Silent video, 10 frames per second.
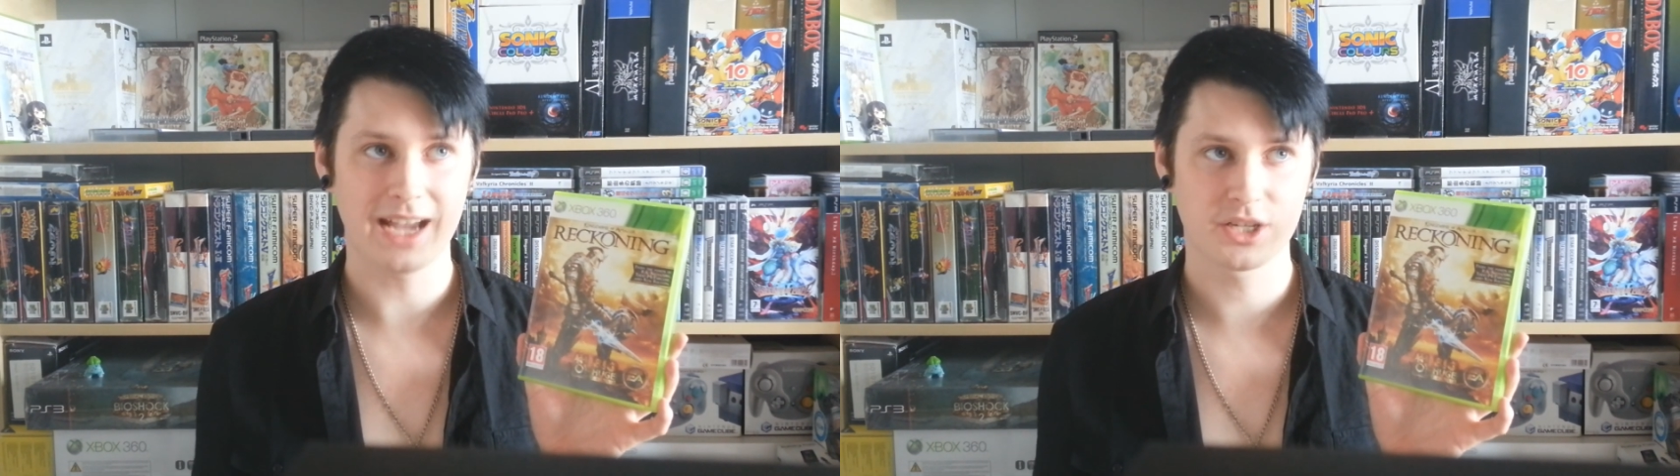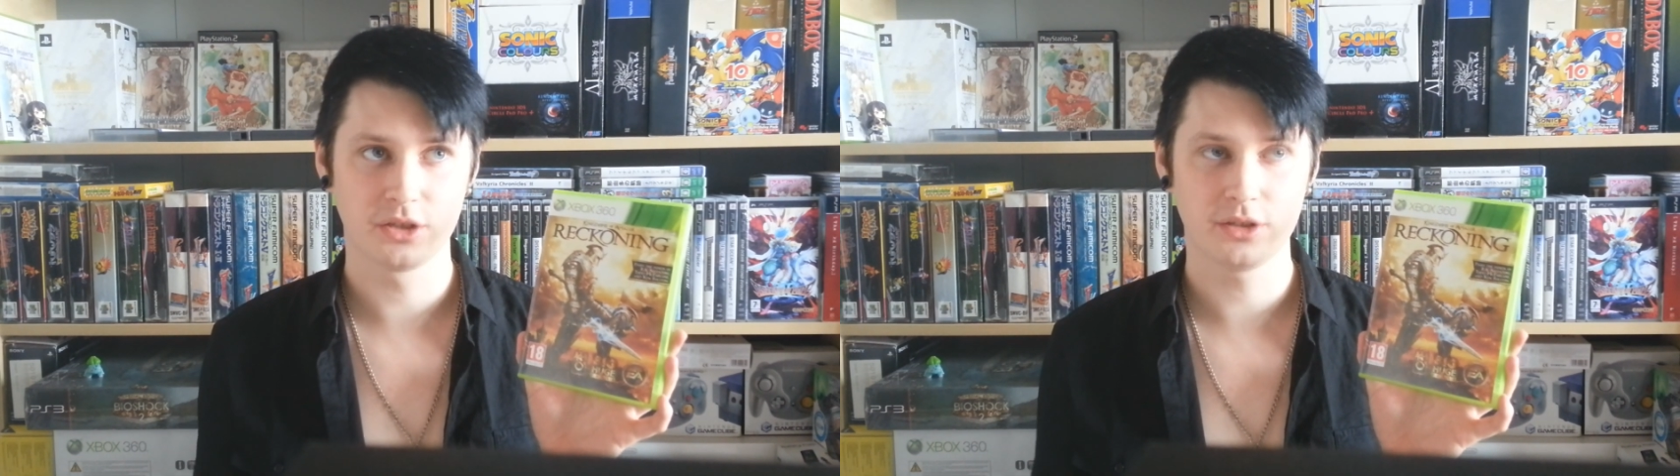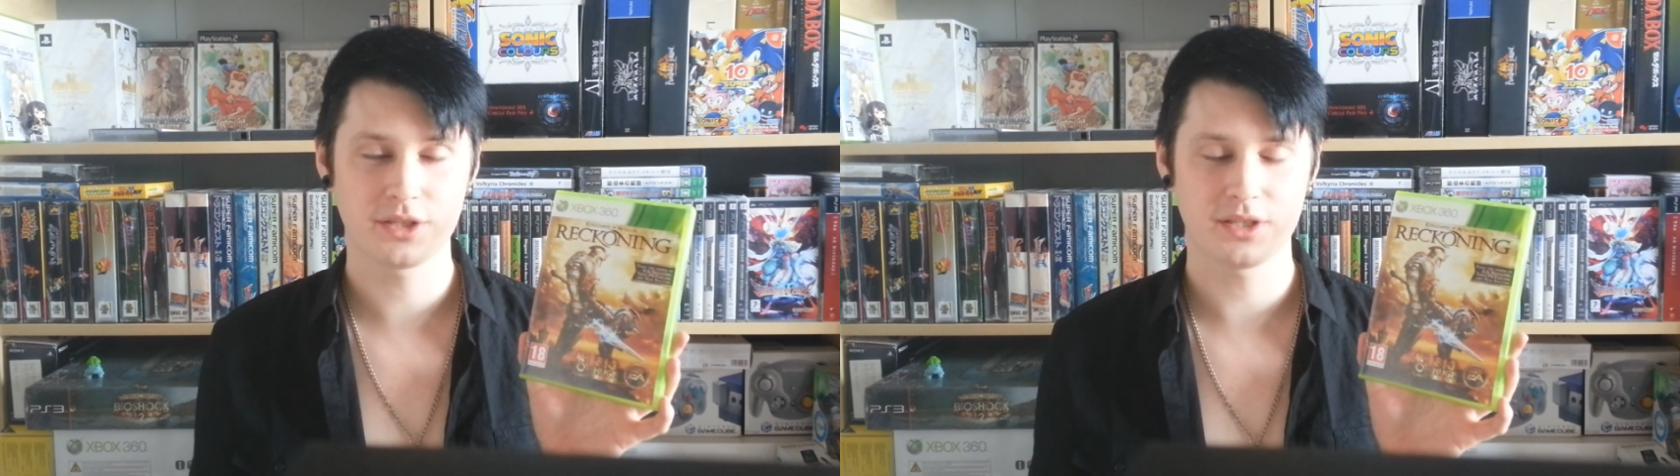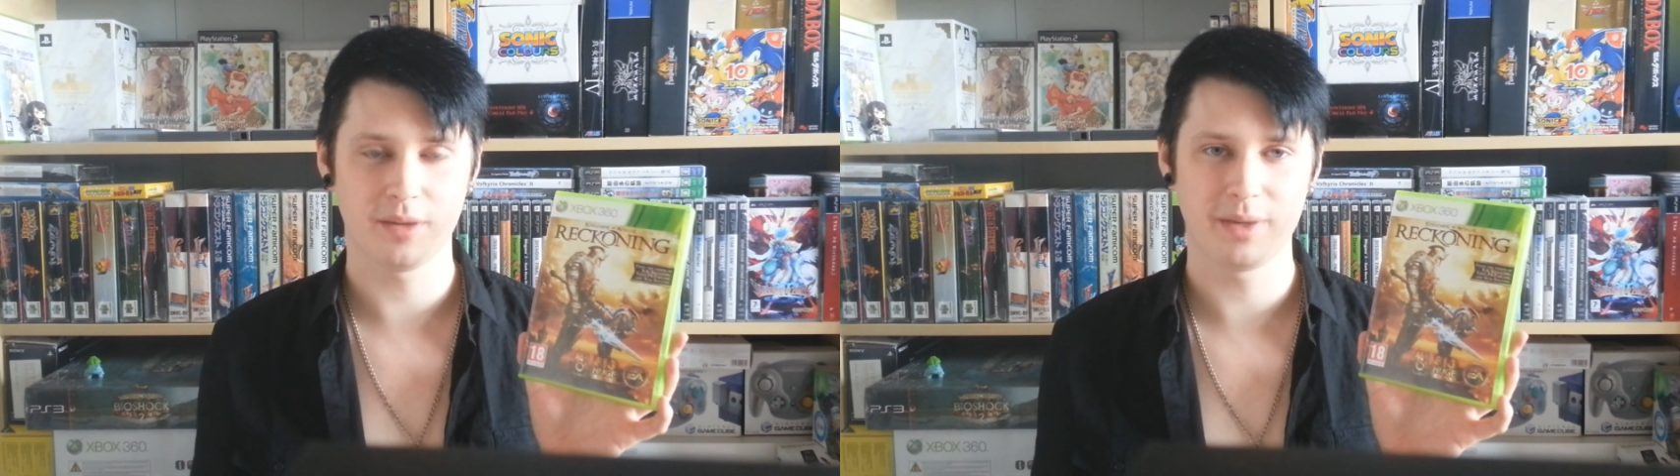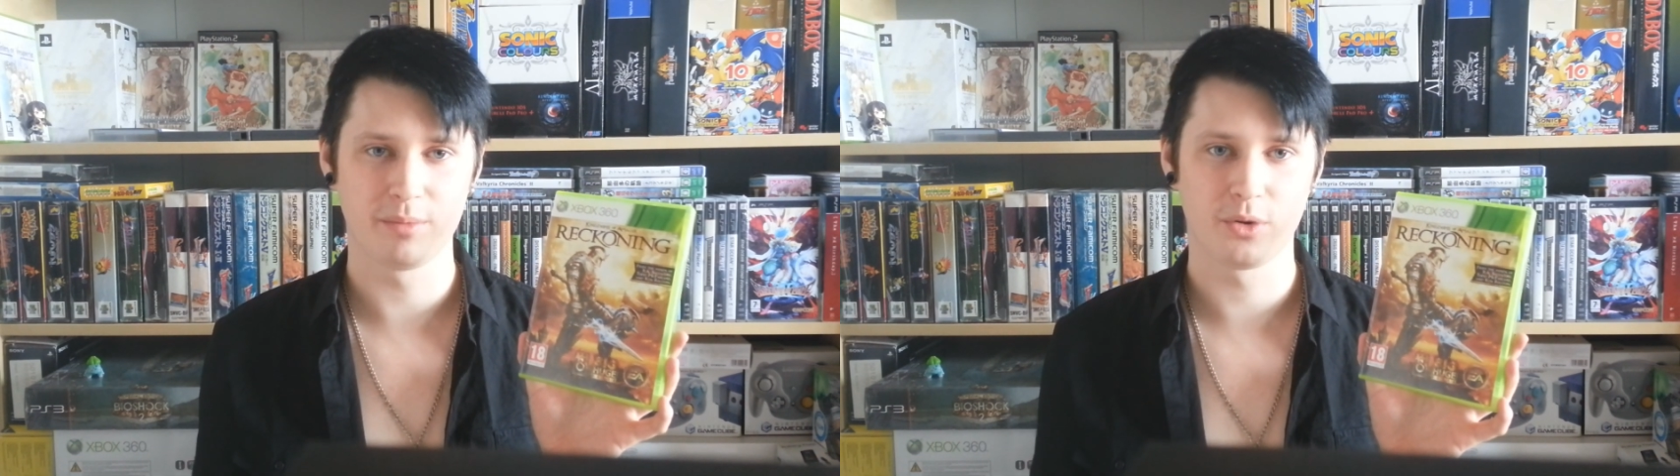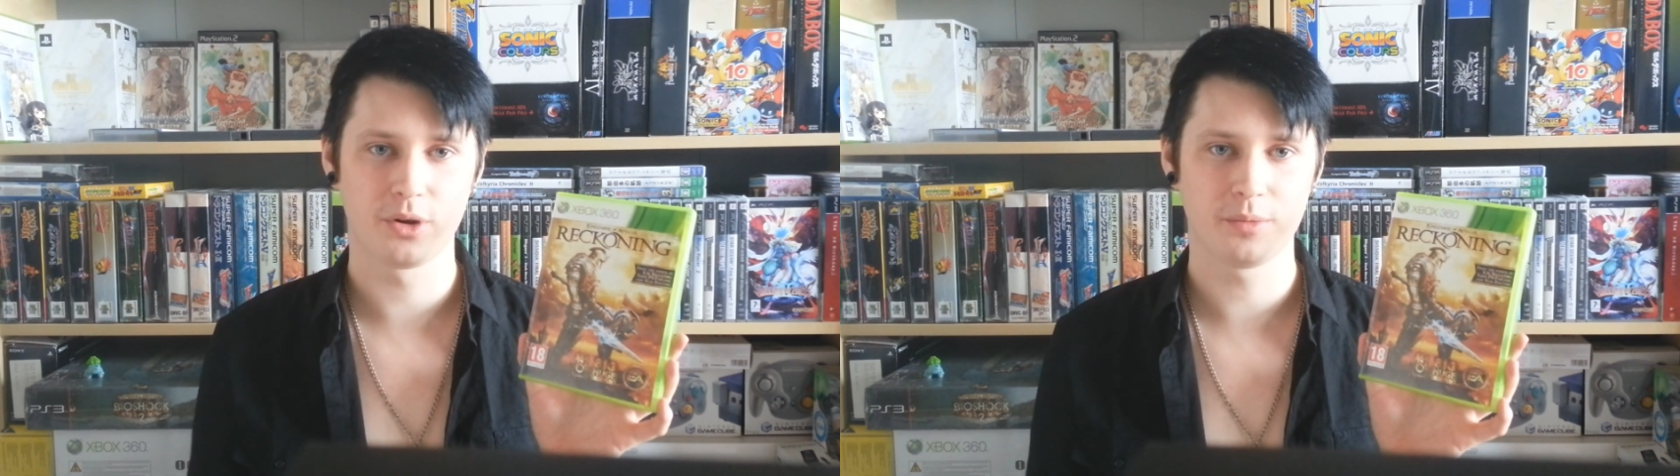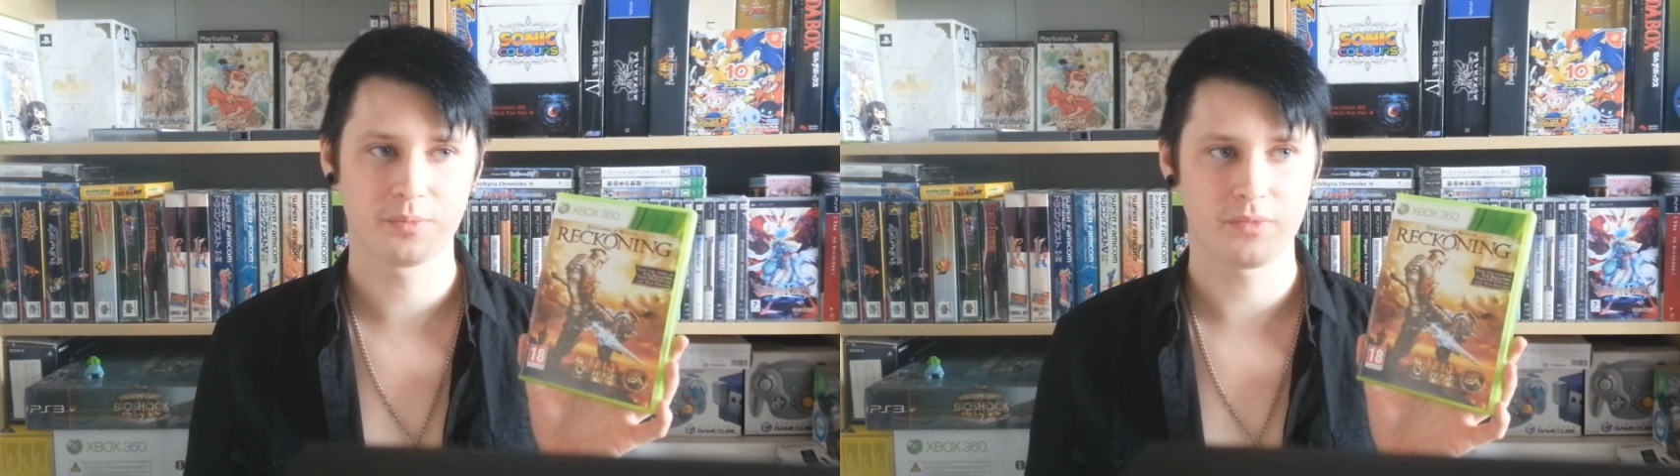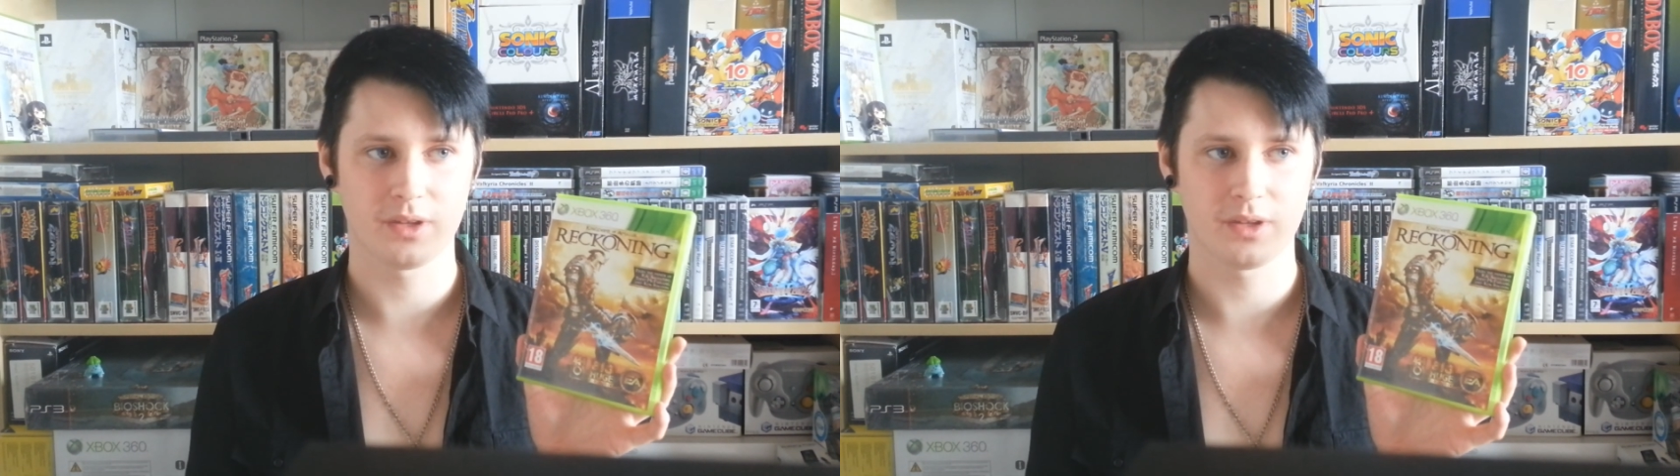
action looks a bit more